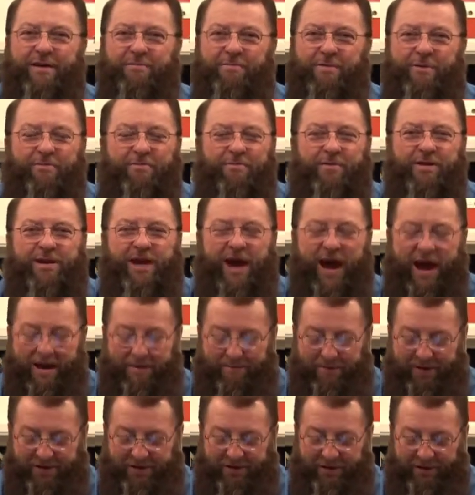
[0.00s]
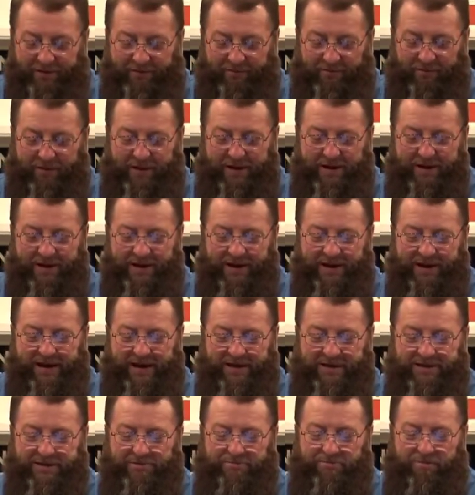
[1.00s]
But by the time he's over with,
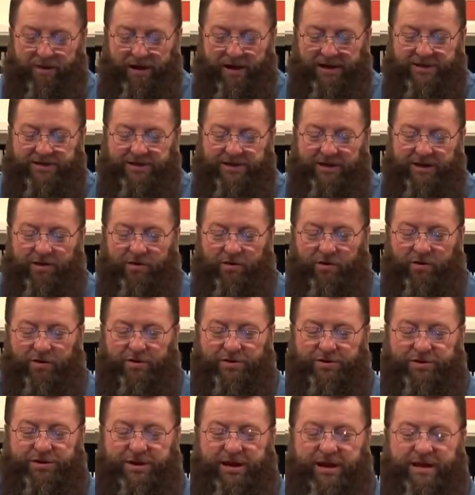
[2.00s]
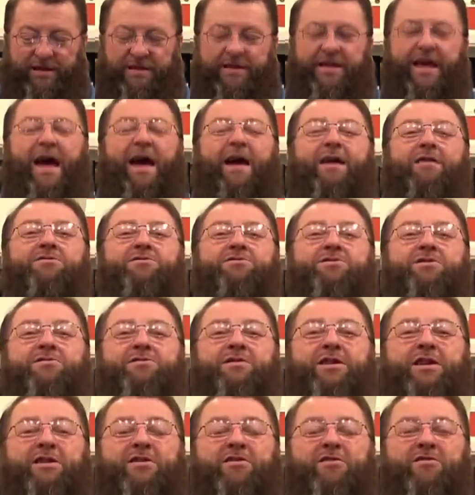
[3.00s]
he's praising the Lord, saying, thou
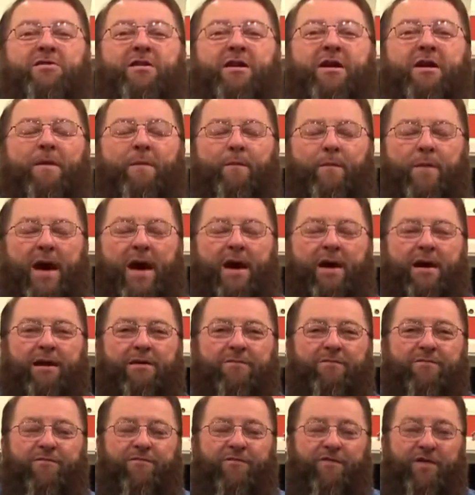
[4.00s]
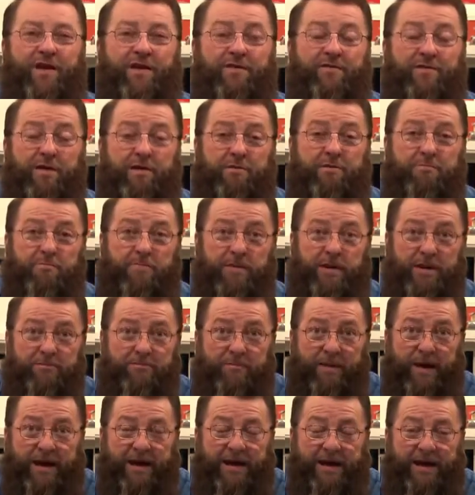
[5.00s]
shalt deal bountifully with
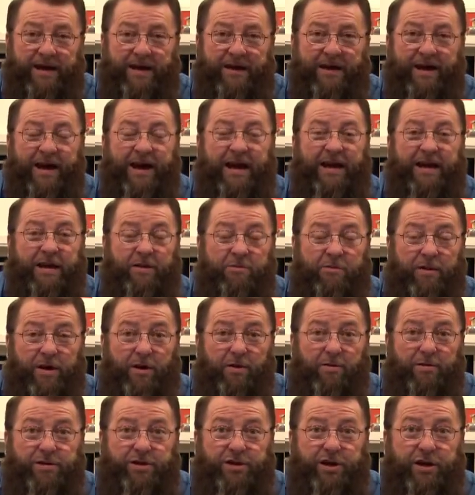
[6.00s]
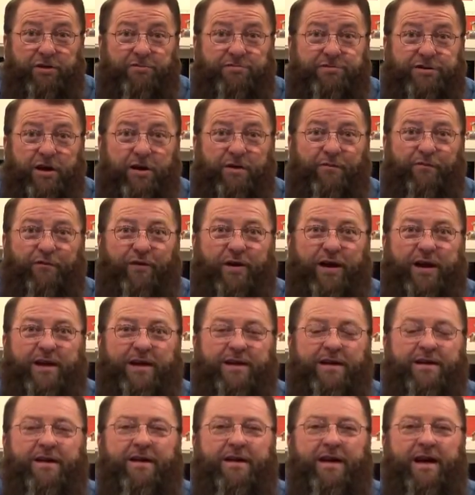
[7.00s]
me. And he will with you too,
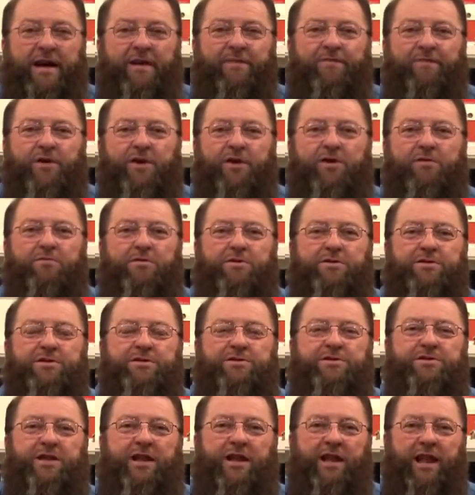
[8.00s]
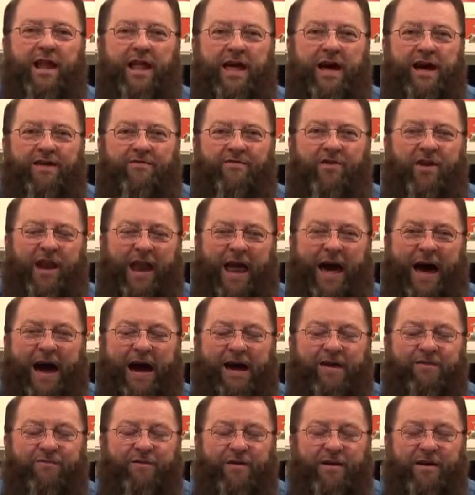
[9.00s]
friend, if you will just live a
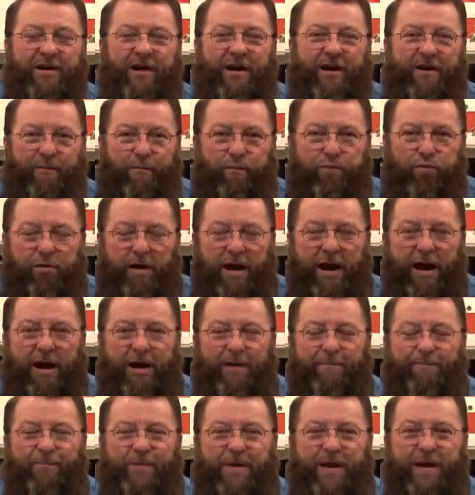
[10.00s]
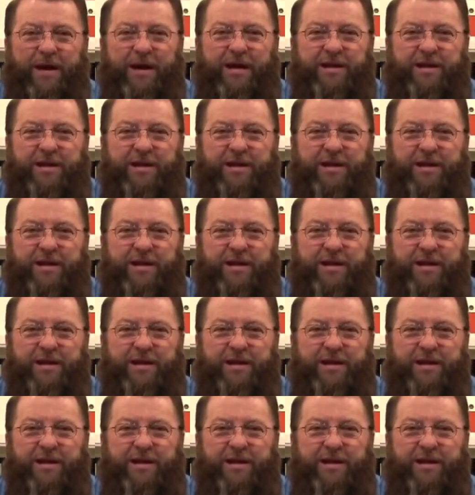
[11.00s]
life of prayer.